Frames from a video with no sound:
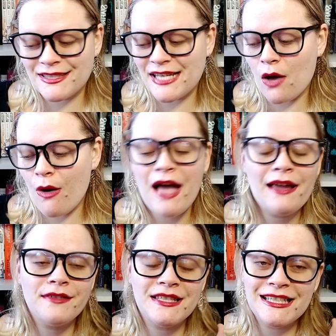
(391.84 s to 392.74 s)
Now, I
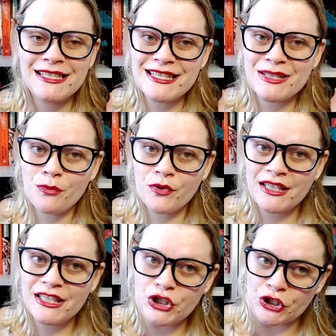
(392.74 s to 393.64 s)
have seen some
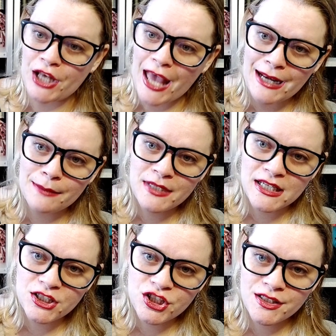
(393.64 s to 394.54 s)
really good
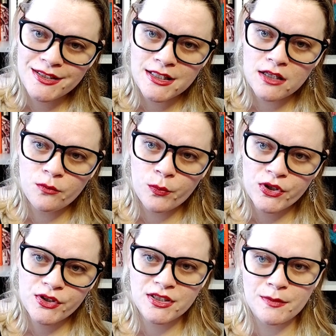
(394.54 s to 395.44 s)
adaptations of
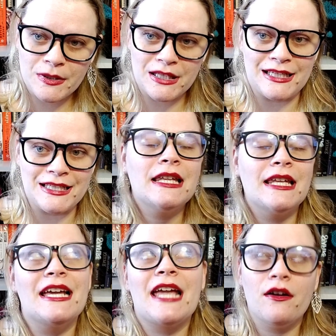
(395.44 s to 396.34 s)
books to plays,
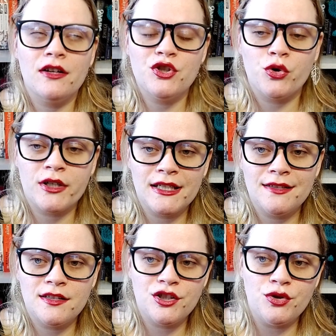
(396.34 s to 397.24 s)
like Aaron
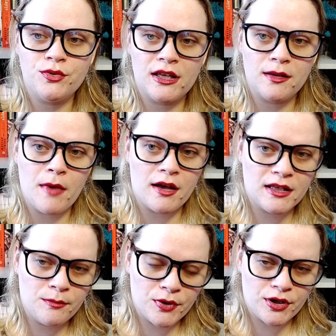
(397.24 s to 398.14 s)
Sorkin's To Kill a
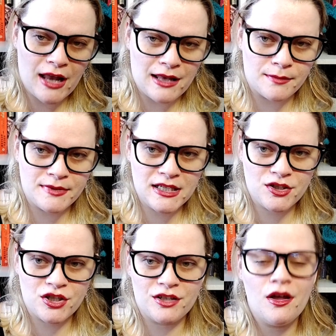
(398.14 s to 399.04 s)
Mockingbird
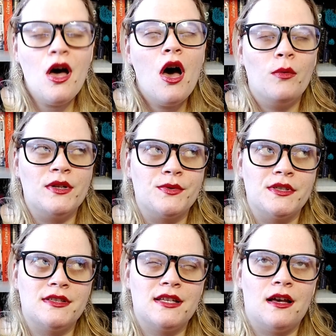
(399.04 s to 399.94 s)
adaptation, which
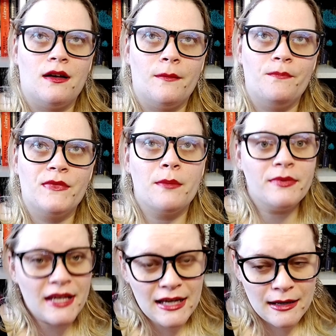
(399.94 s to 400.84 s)
was um, a
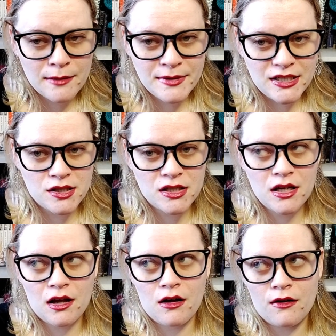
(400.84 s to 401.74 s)
play adaptation
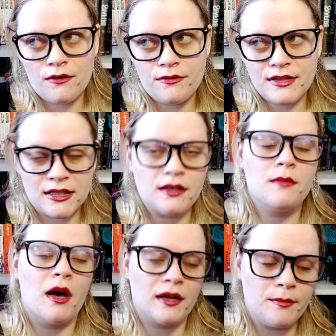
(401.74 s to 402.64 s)
of To Kill a
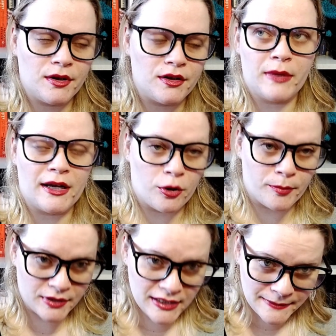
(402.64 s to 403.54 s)
Mockingbird by
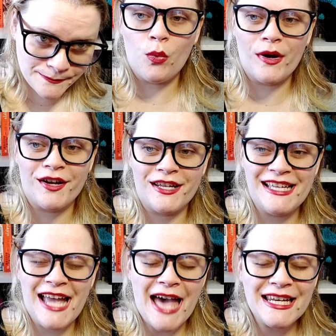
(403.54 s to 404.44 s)
Harper Lee, where he
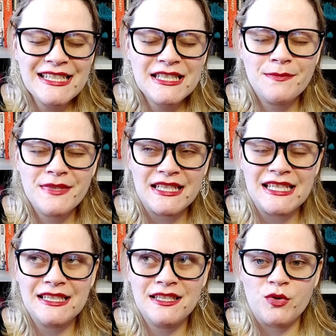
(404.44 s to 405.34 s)
added some
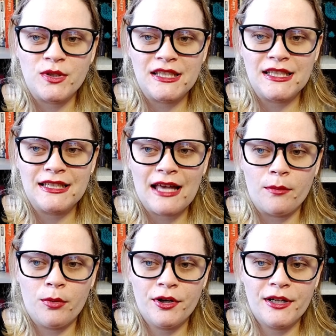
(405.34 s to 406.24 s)
scenes between
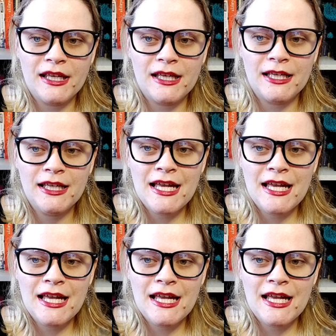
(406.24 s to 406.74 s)
Calpurnia